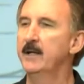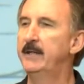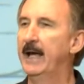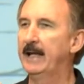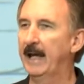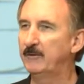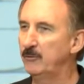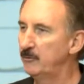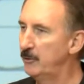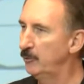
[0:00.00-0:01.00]
take
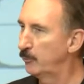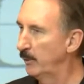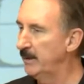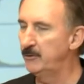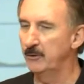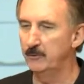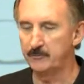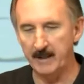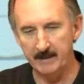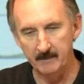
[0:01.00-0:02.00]
exit 222,
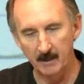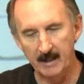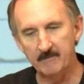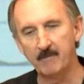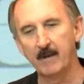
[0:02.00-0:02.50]
stay in the left